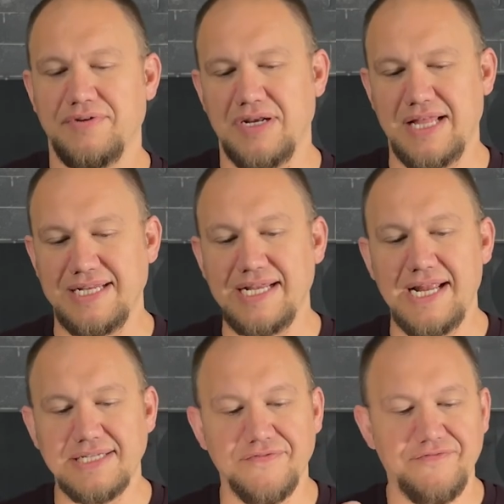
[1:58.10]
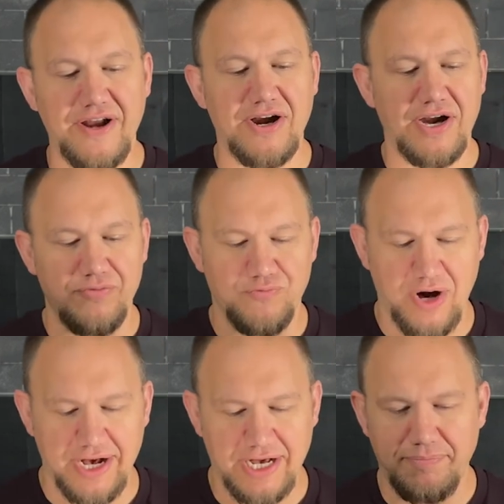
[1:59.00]
They say it's a very
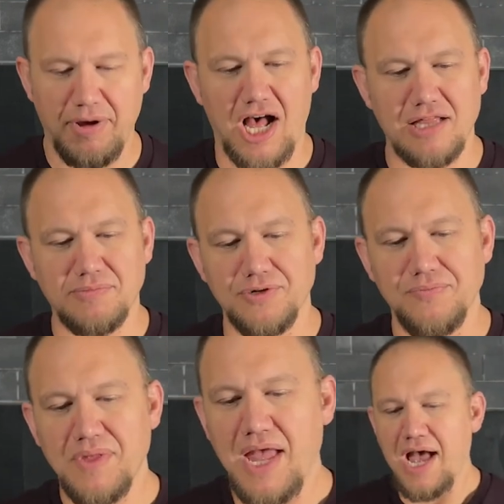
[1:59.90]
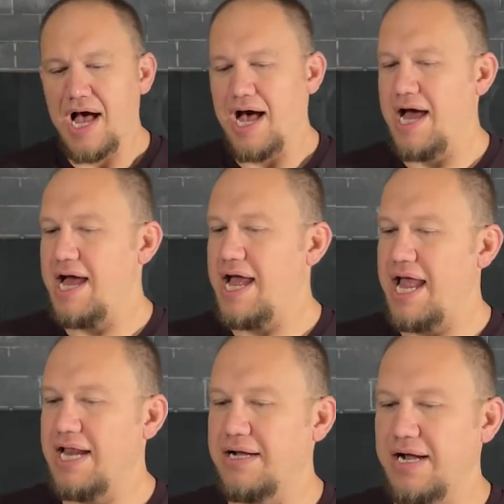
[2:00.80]
rugged polymer.
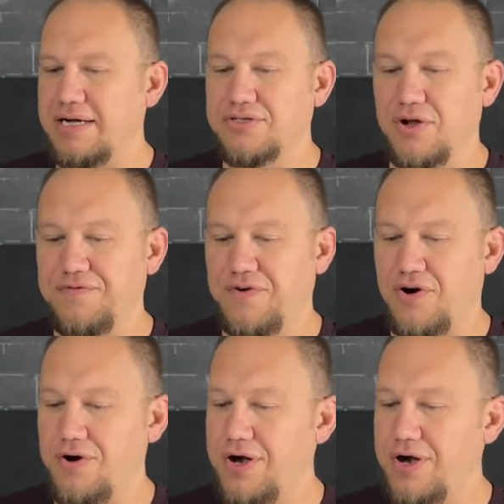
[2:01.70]
And so far